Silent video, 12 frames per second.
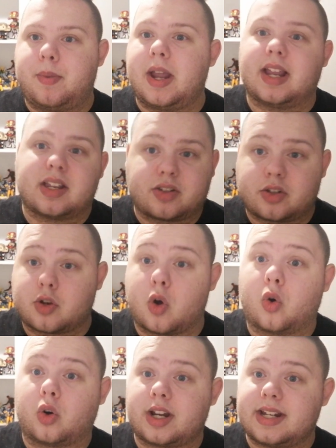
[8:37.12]
biggest
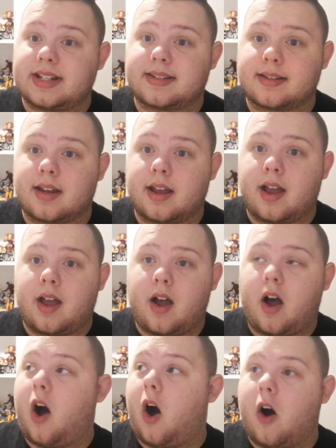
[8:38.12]
stories
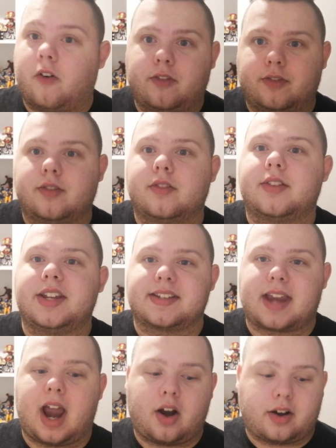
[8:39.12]
of
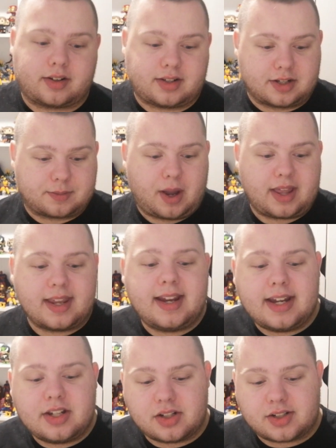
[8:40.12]
these characters. But I
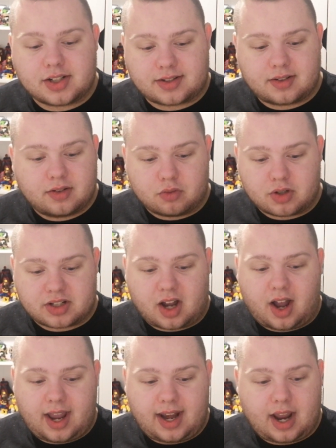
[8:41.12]
think he should just
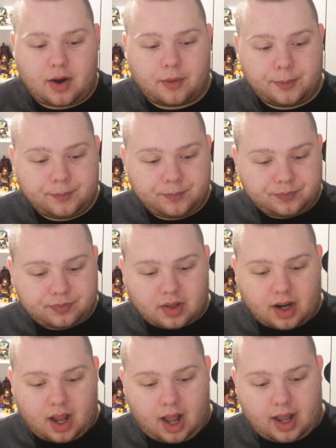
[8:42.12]
retire now.
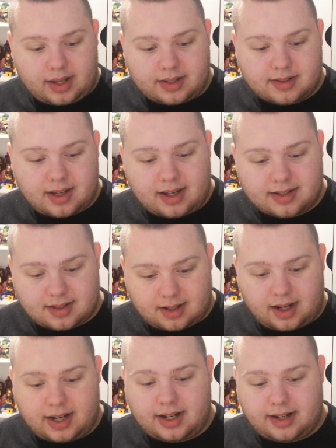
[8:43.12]
It's
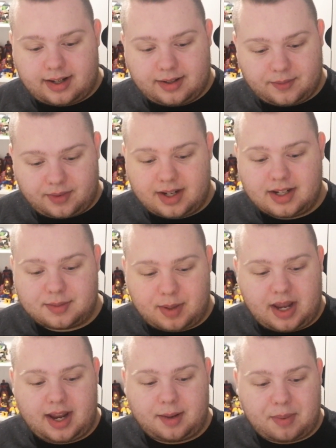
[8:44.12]
like he's
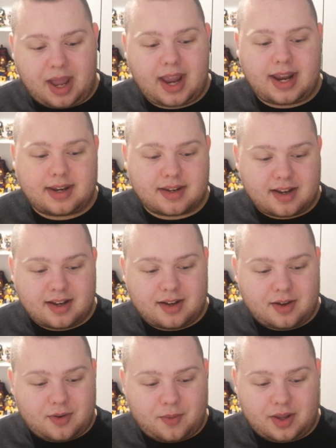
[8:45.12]
being paid
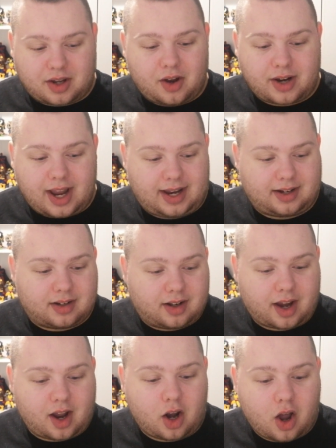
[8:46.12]
with cocaine.
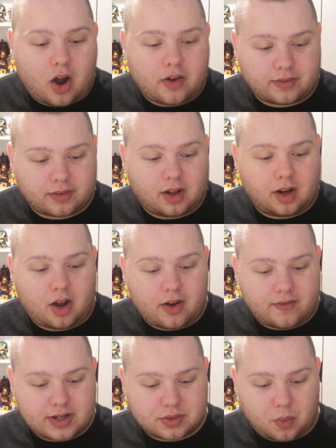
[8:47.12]
Like a lot
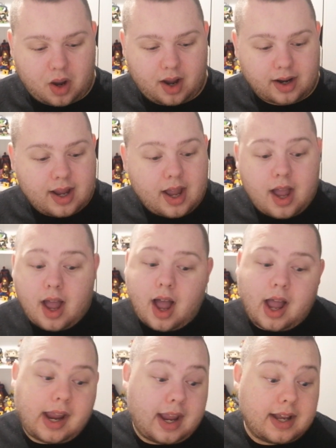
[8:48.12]
of his work,
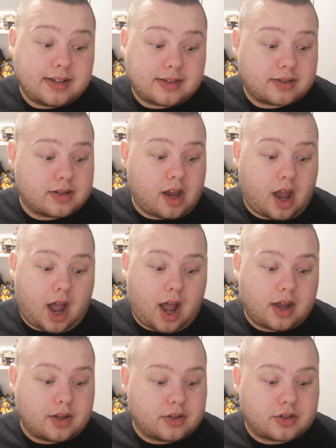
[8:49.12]
his
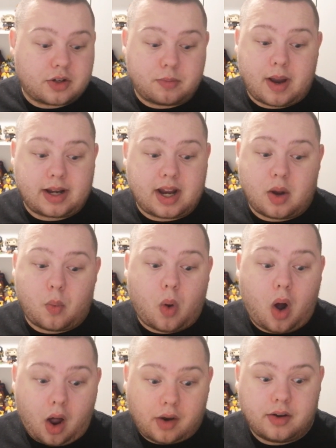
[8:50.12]
Superman Year
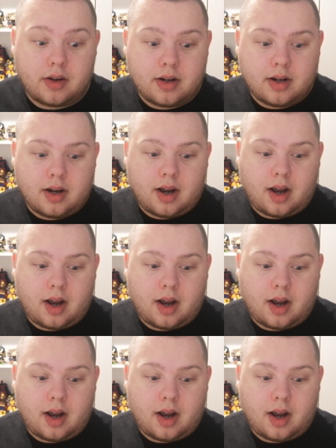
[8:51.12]
One